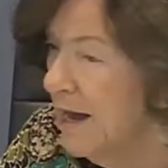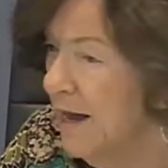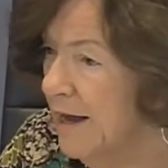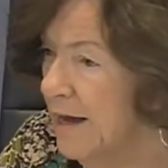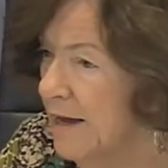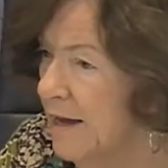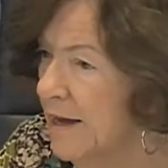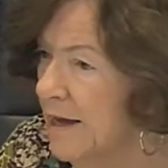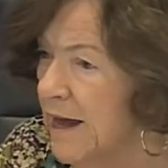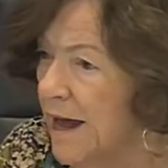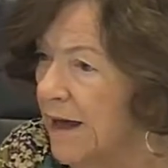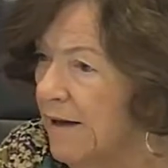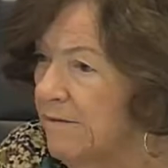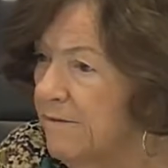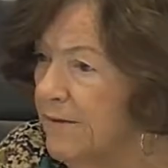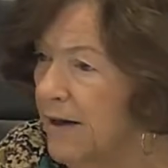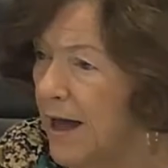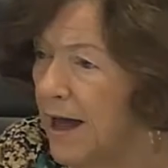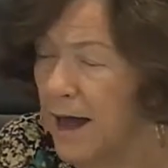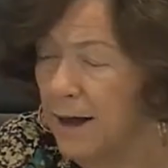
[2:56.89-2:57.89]
I have
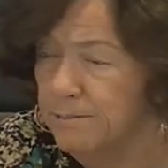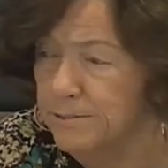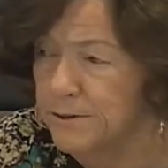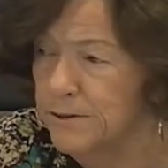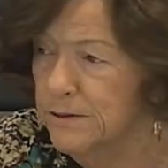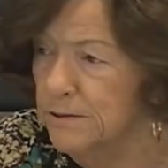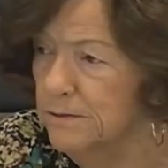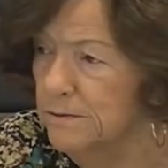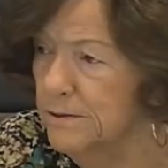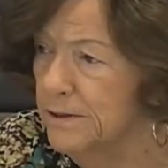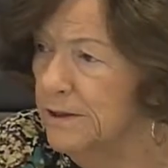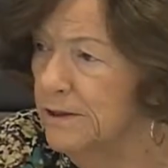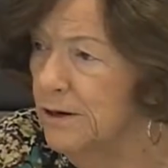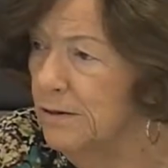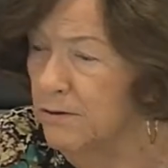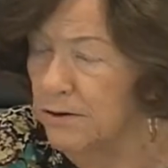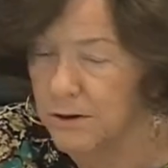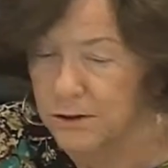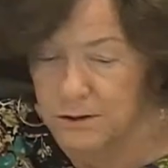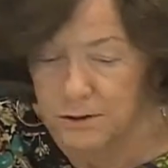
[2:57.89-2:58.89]
absolutely
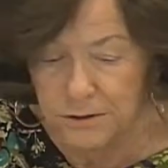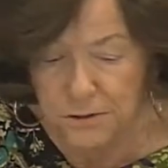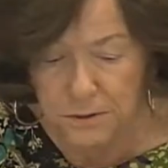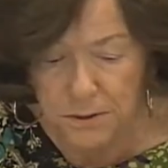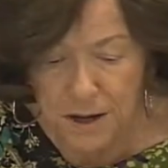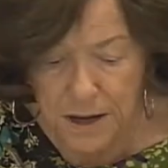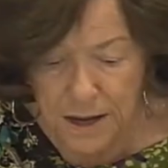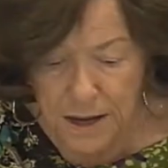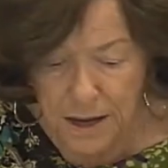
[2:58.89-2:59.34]
no clue.